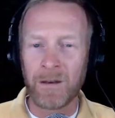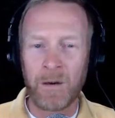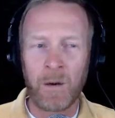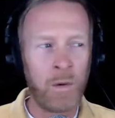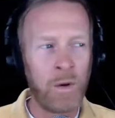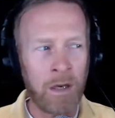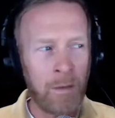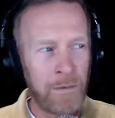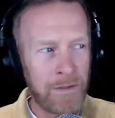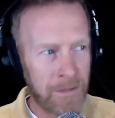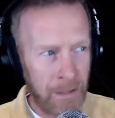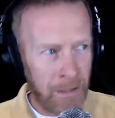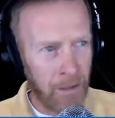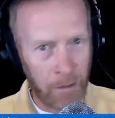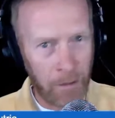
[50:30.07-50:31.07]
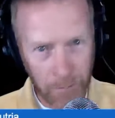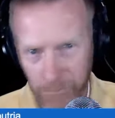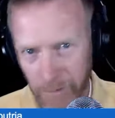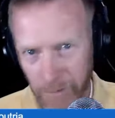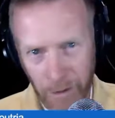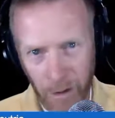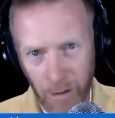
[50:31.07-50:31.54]
oh, look, a mosquito,
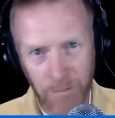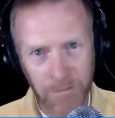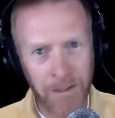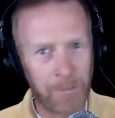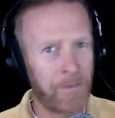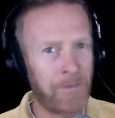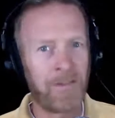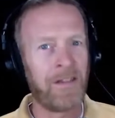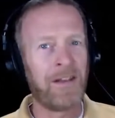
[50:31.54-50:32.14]
type of a